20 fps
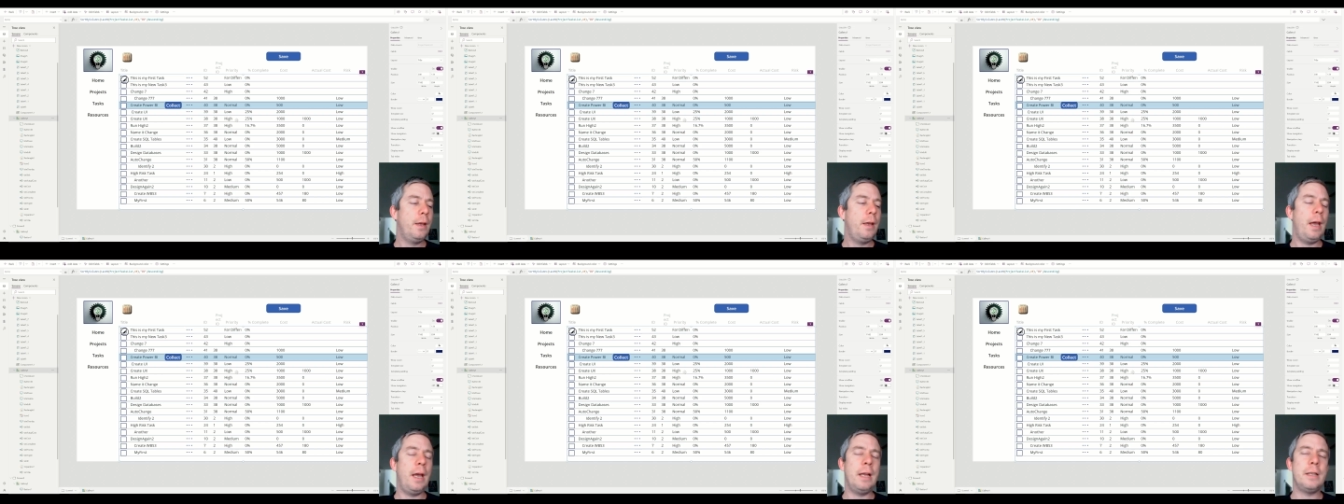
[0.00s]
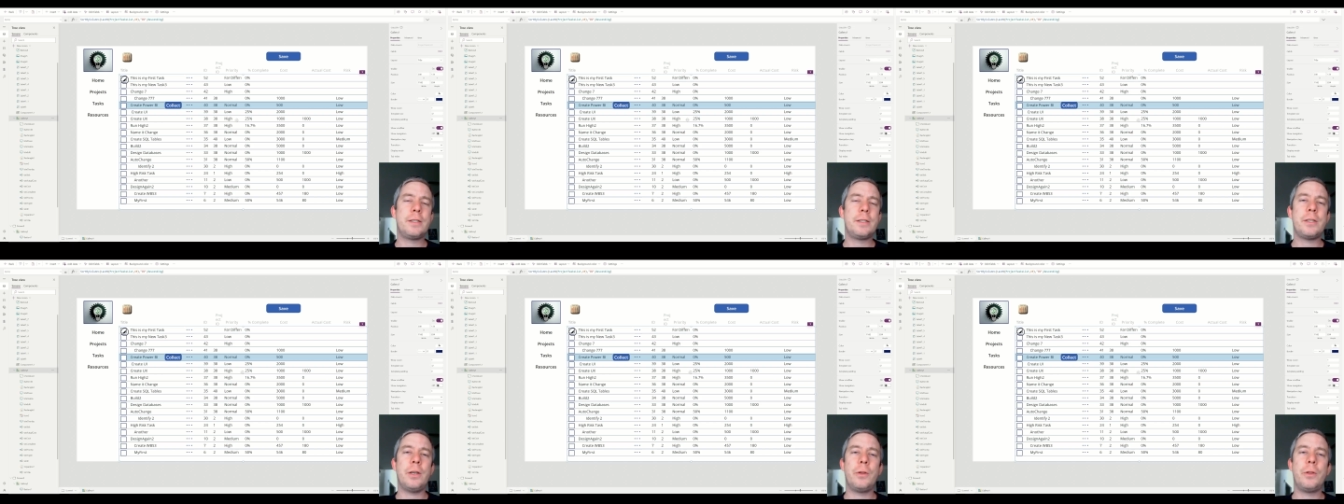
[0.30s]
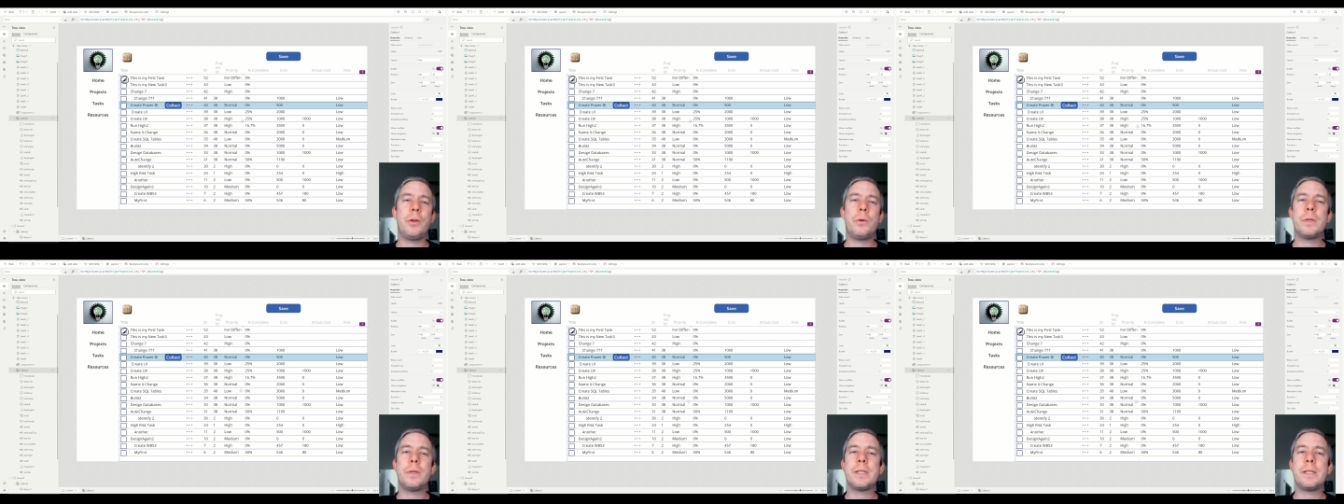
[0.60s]
and so
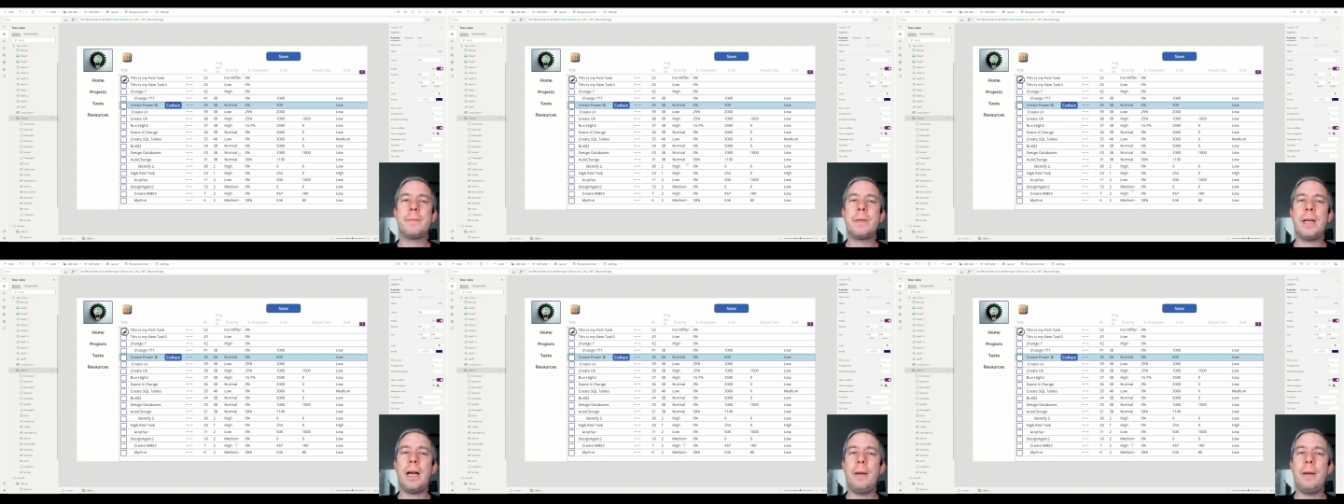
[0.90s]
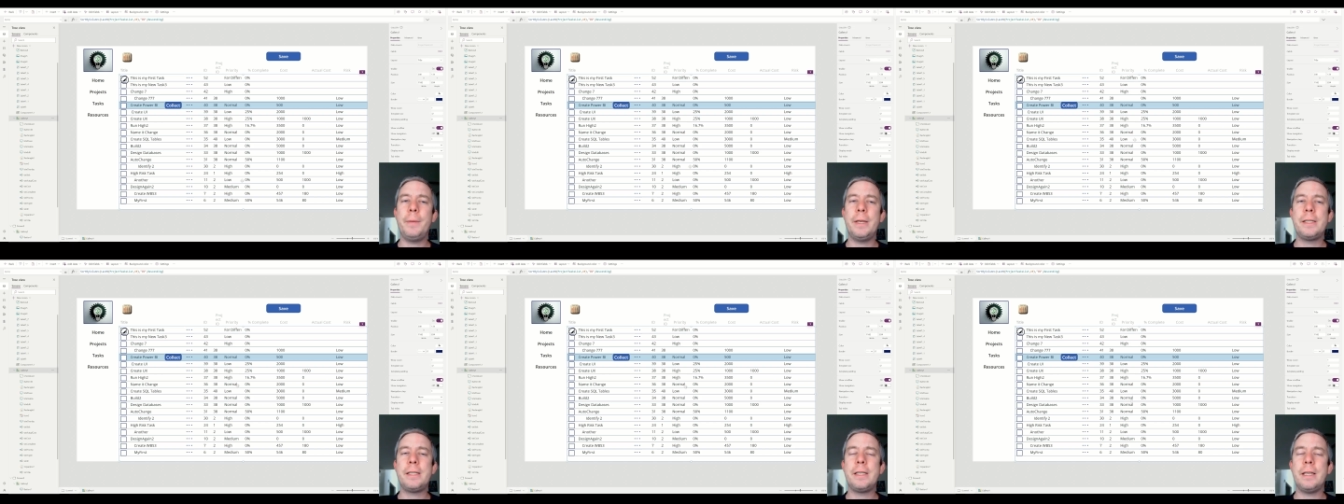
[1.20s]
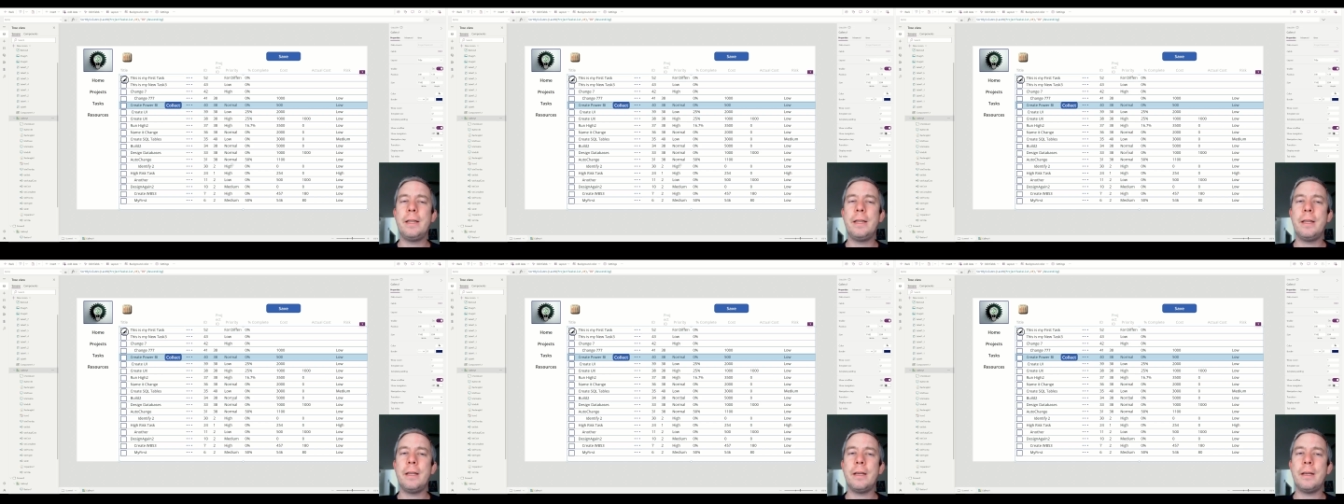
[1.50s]
there were some comments
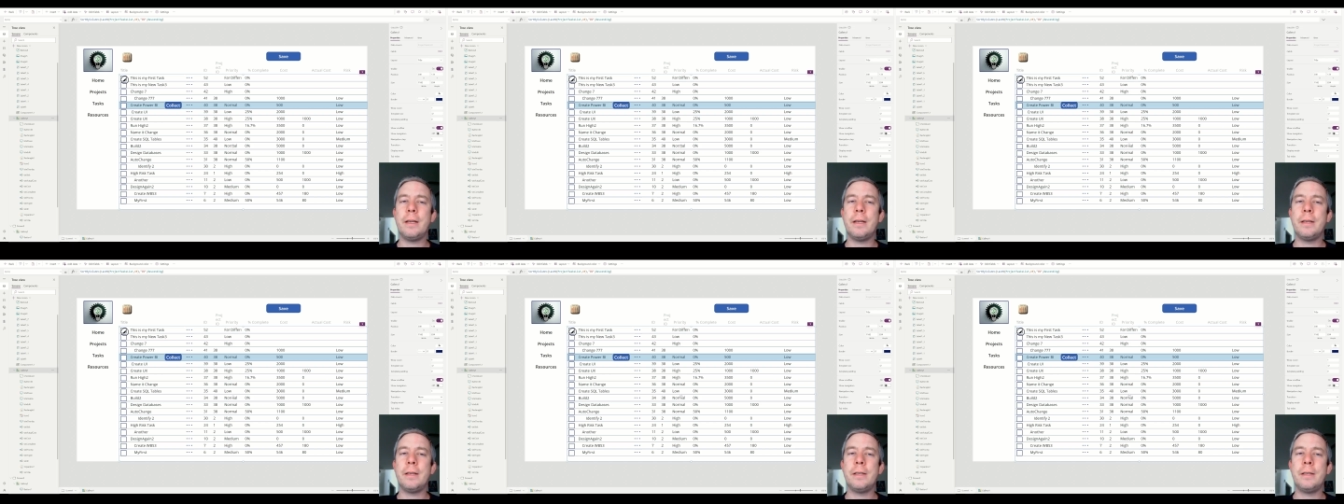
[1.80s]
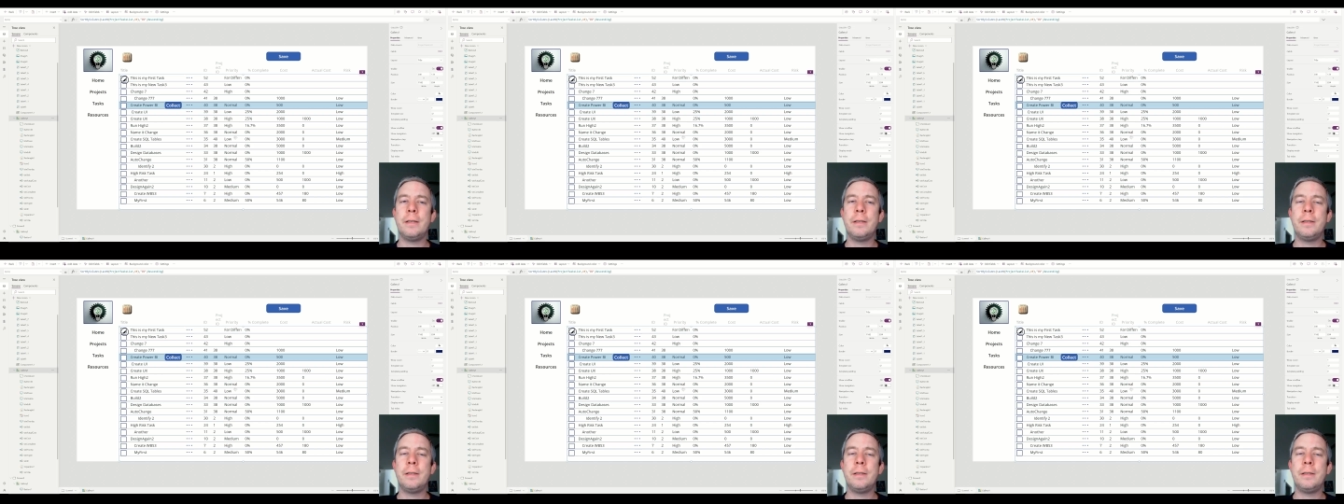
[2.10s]
in the